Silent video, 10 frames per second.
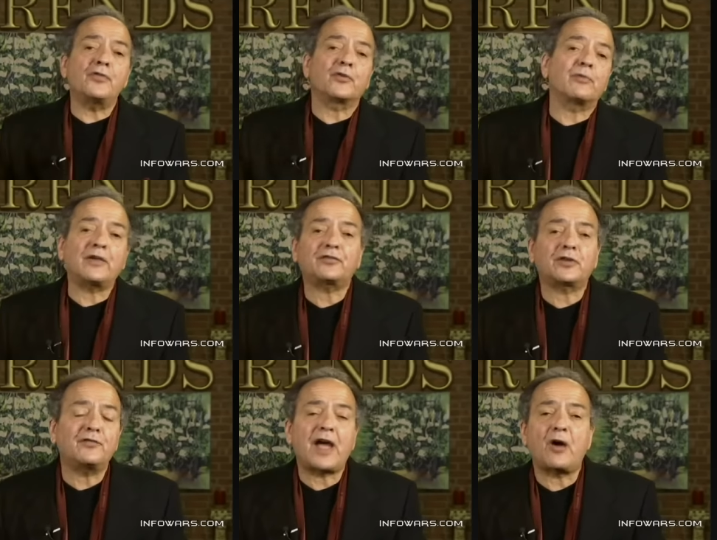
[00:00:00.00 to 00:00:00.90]
the rest
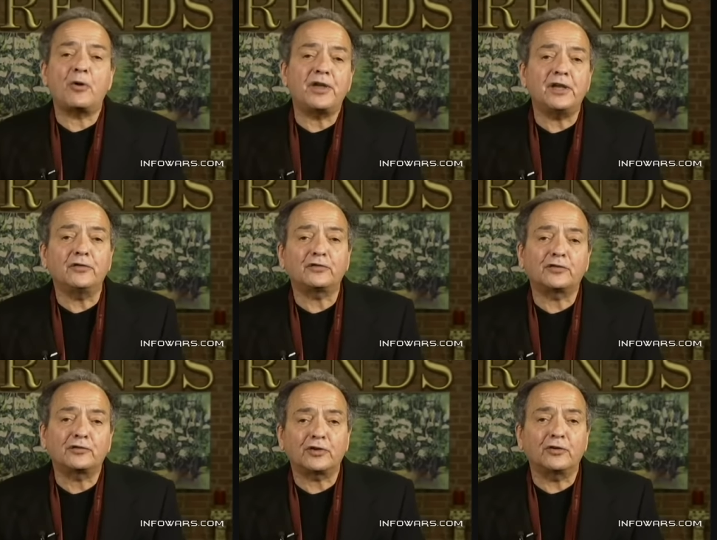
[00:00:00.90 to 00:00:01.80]
of our
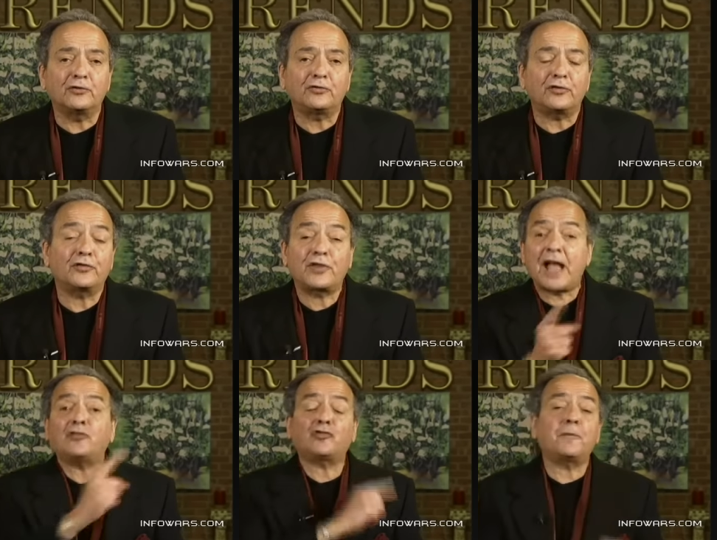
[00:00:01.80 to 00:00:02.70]
institutions.
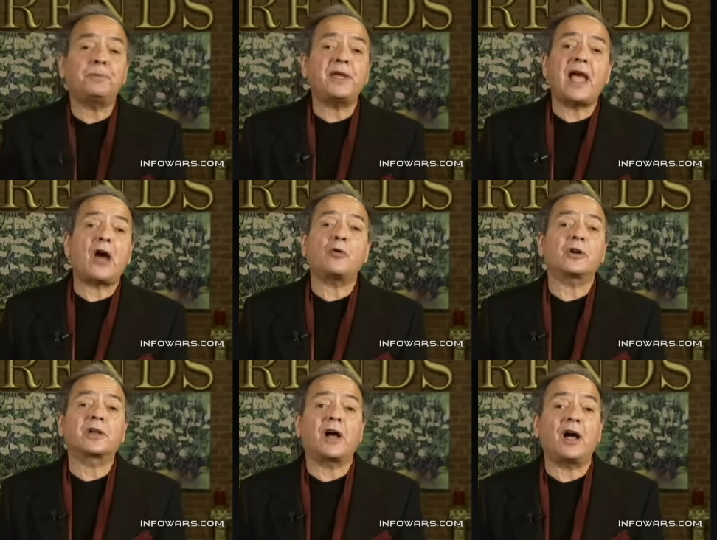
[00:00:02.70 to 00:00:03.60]
That should be our
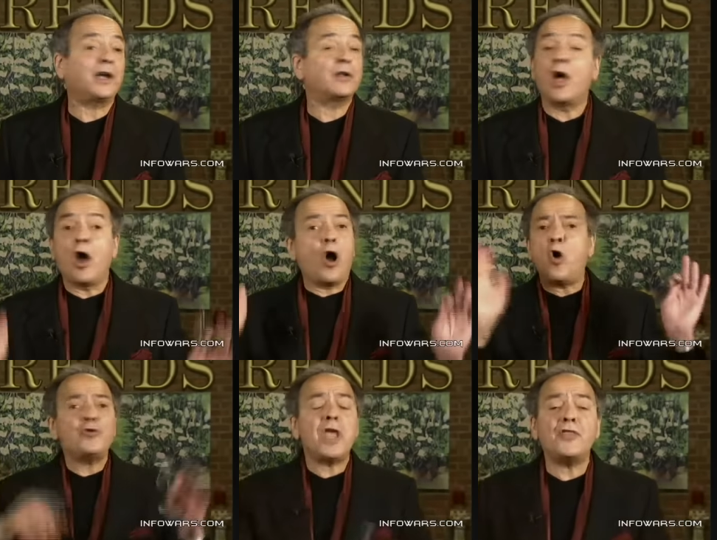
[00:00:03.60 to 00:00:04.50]
guide.
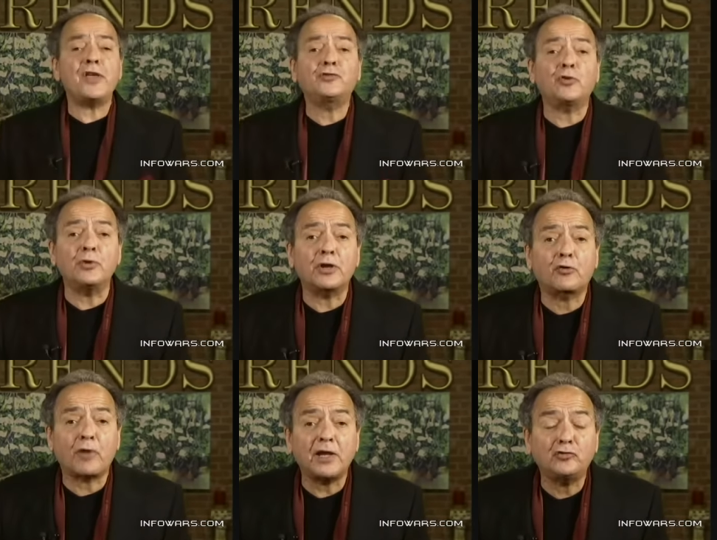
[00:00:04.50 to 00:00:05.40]
Oh, yeah, they're doing a
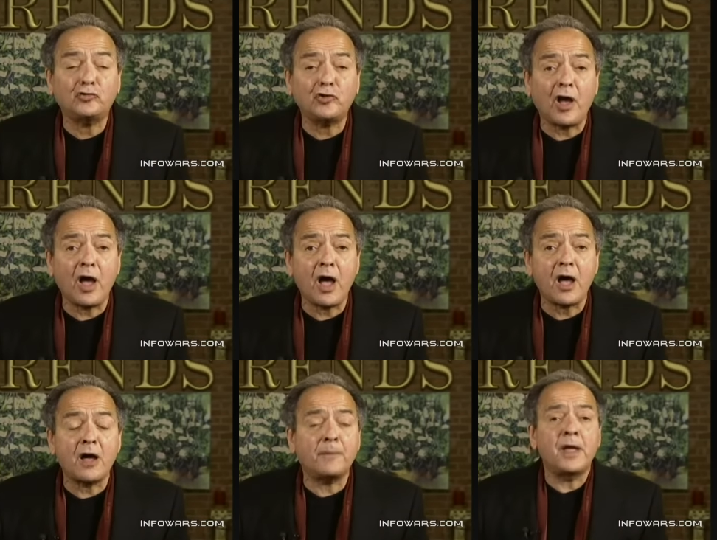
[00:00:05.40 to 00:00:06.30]
great
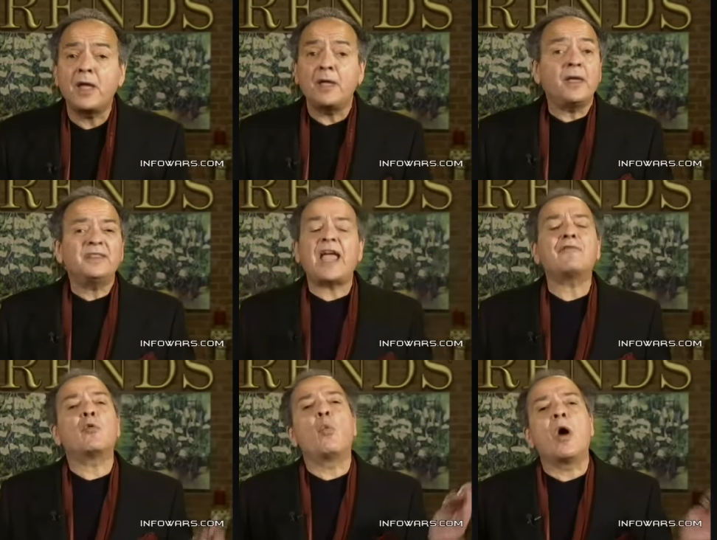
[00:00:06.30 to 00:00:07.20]
job. They
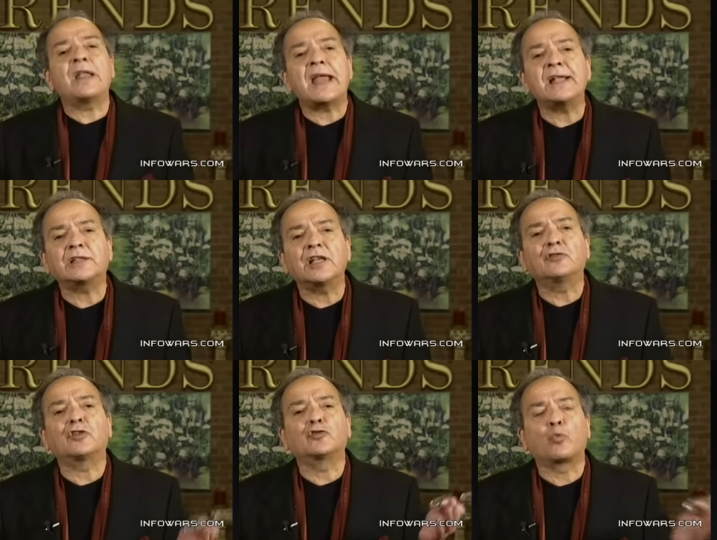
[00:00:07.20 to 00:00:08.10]
haven't won anything
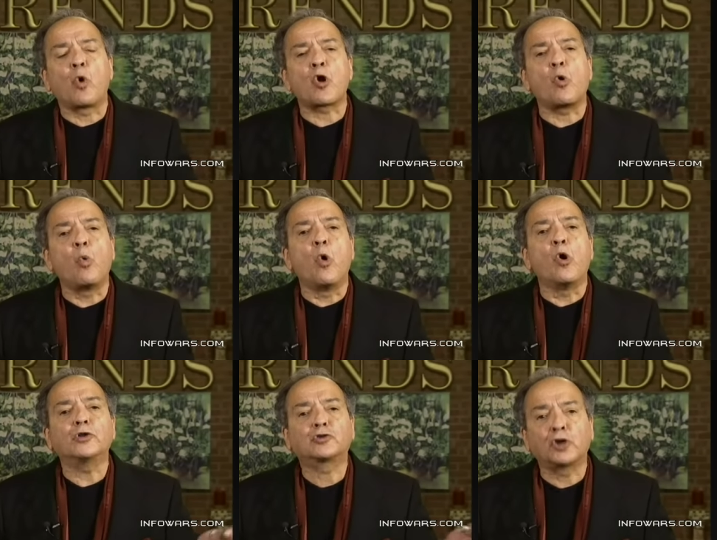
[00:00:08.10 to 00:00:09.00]
since World
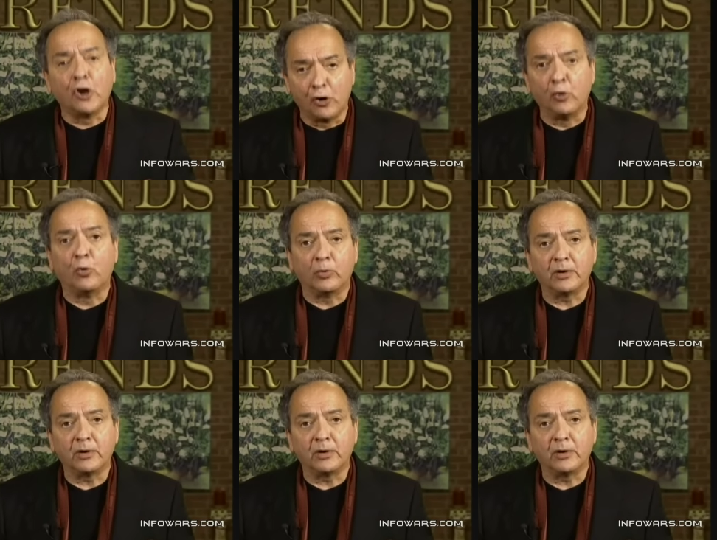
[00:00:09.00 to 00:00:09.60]
War II.